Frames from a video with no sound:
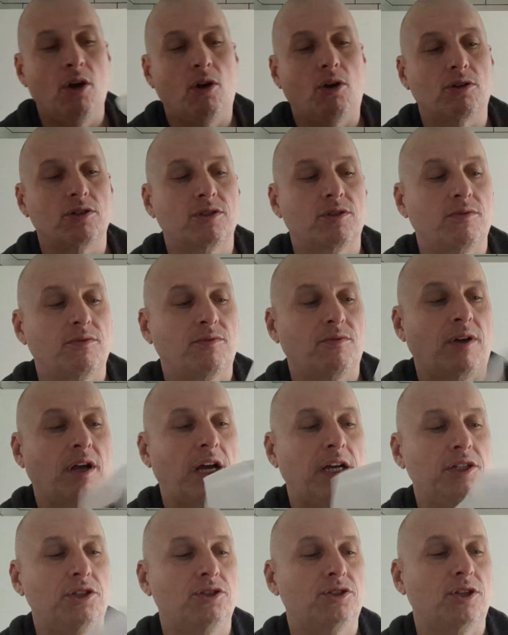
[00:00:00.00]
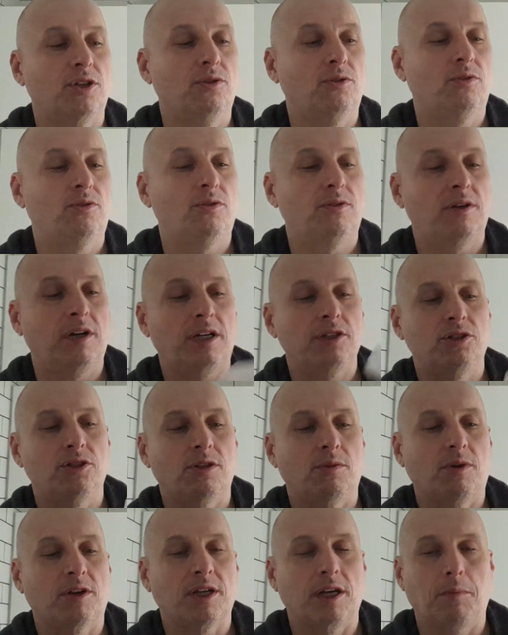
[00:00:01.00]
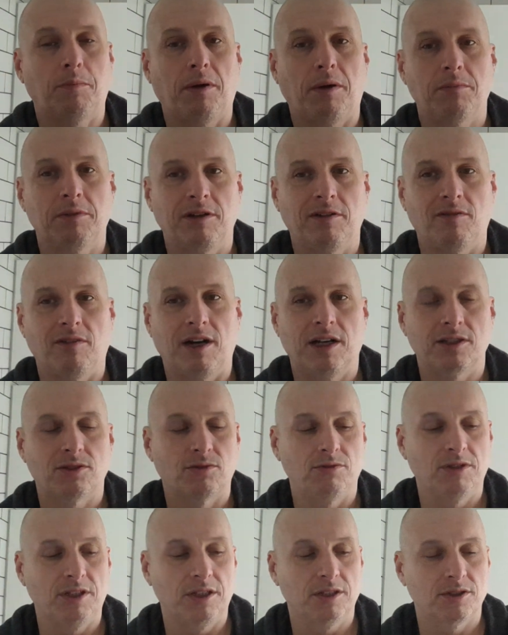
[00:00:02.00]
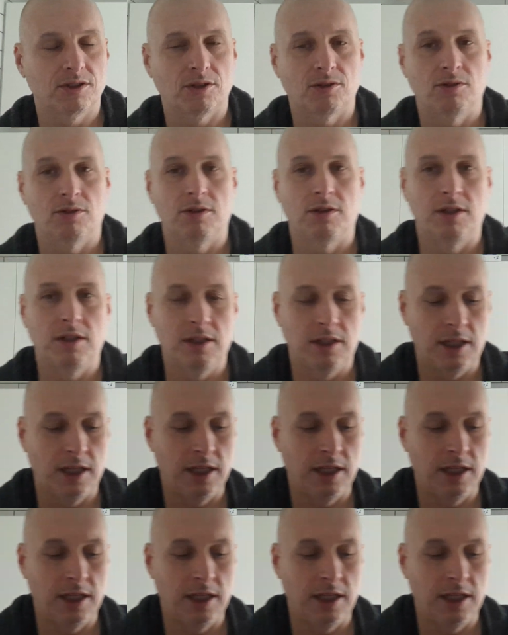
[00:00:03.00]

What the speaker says: Was it, I used to know, I used to work in a pub in Glasgow years ago,